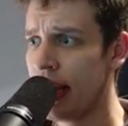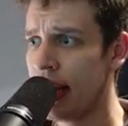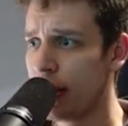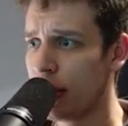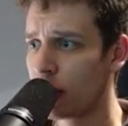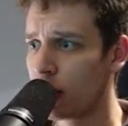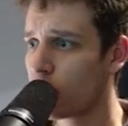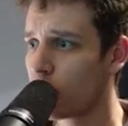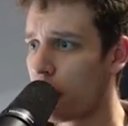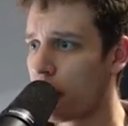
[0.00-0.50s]

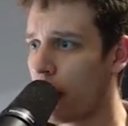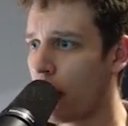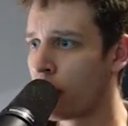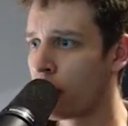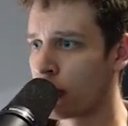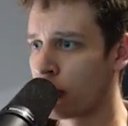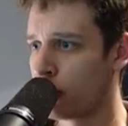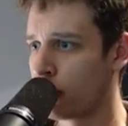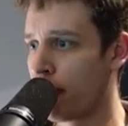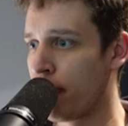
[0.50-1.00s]
your
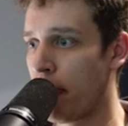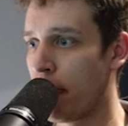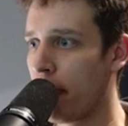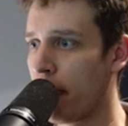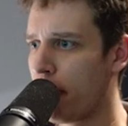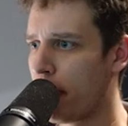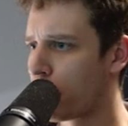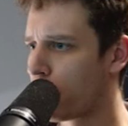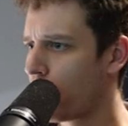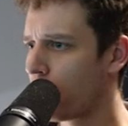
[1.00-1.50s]
opponent just
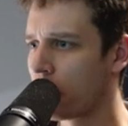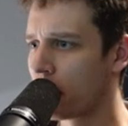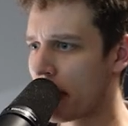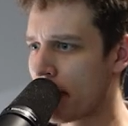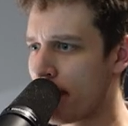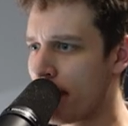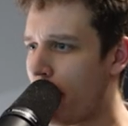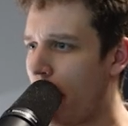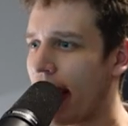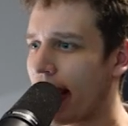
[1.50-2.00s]
probably
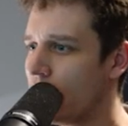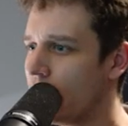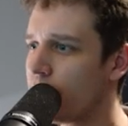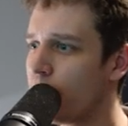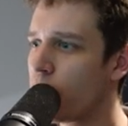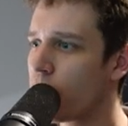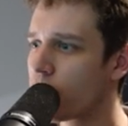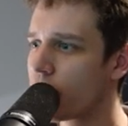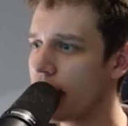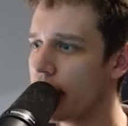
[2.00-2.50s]
mined
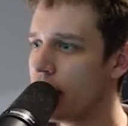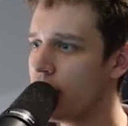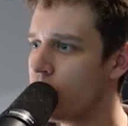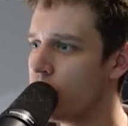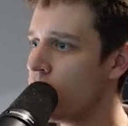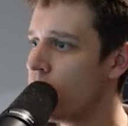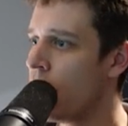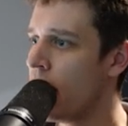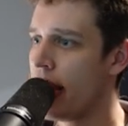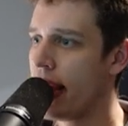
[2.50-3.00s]
more than you
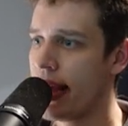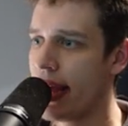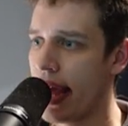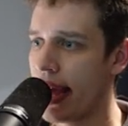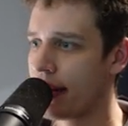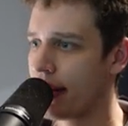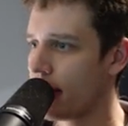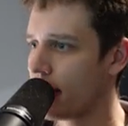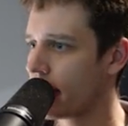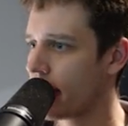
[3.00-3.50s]
and
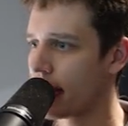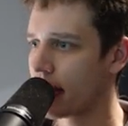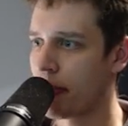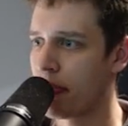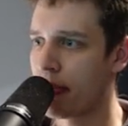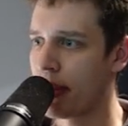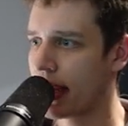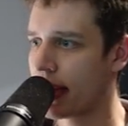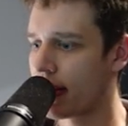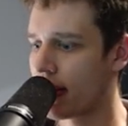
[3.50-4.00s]
thus has a
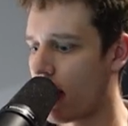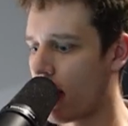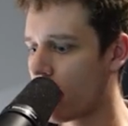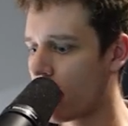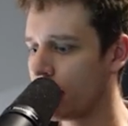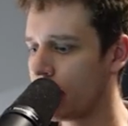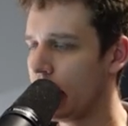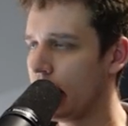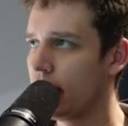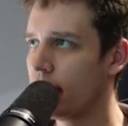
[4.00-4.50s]
bigger
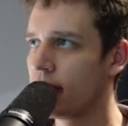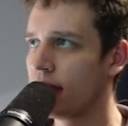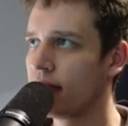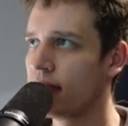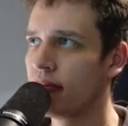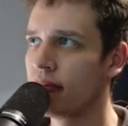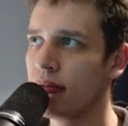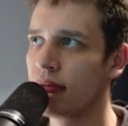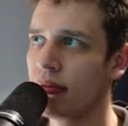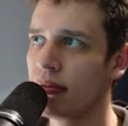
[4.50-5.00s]
army.
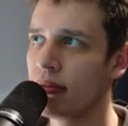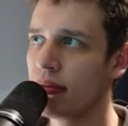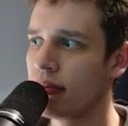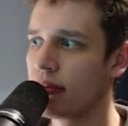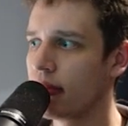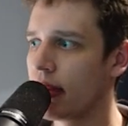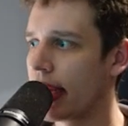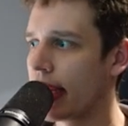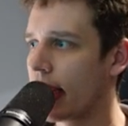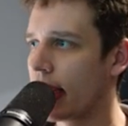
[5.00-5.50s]

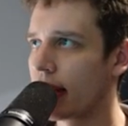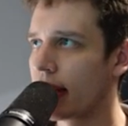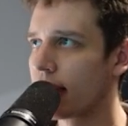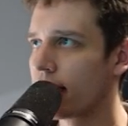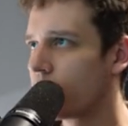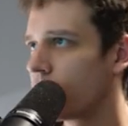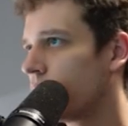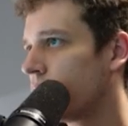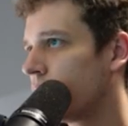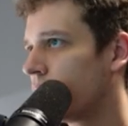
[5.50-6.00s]
Like,
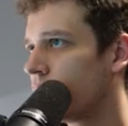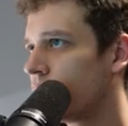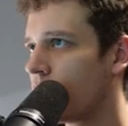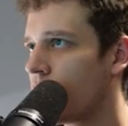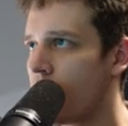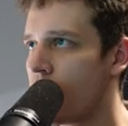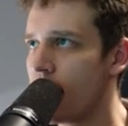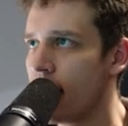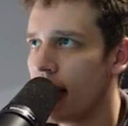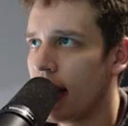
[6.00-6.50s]

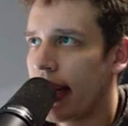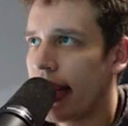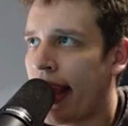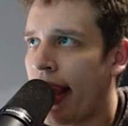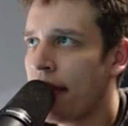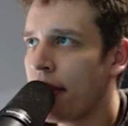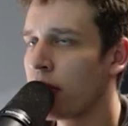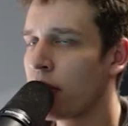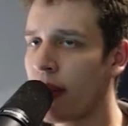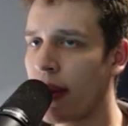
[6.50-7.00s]
I
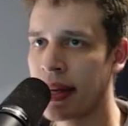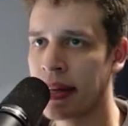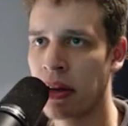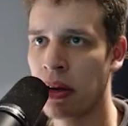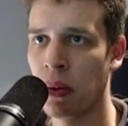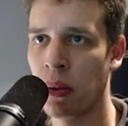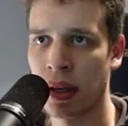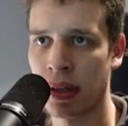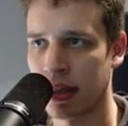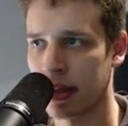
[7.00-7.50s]
don't quite know
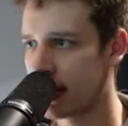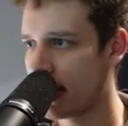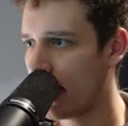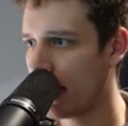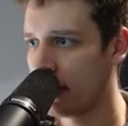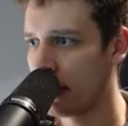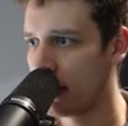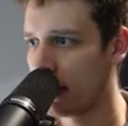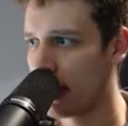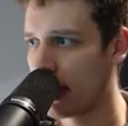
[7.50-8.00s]
what to tell
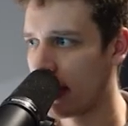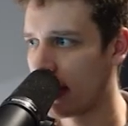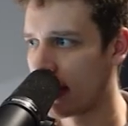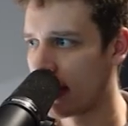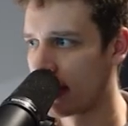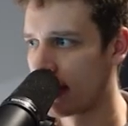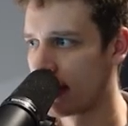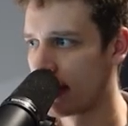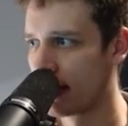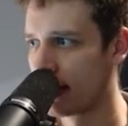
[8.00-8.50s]
you here.
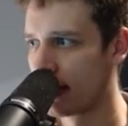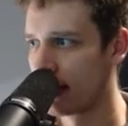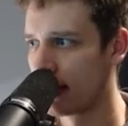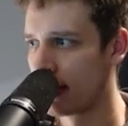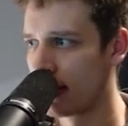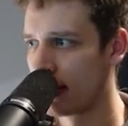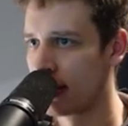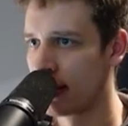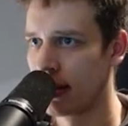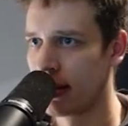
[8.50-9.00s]

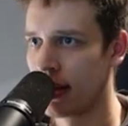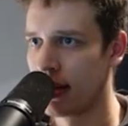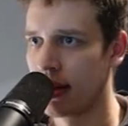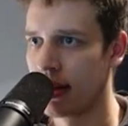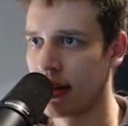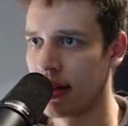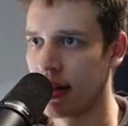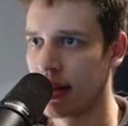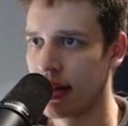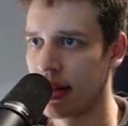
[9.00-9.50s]

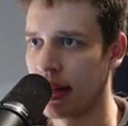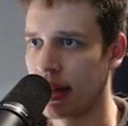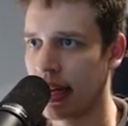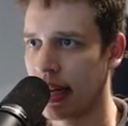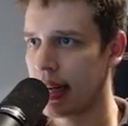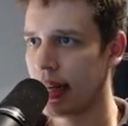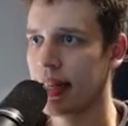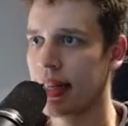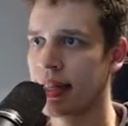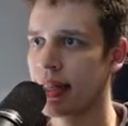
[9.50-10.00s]

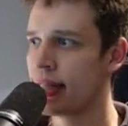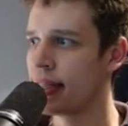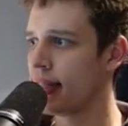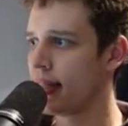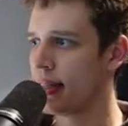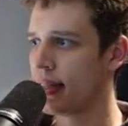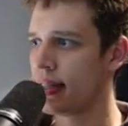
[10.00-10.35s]
I'm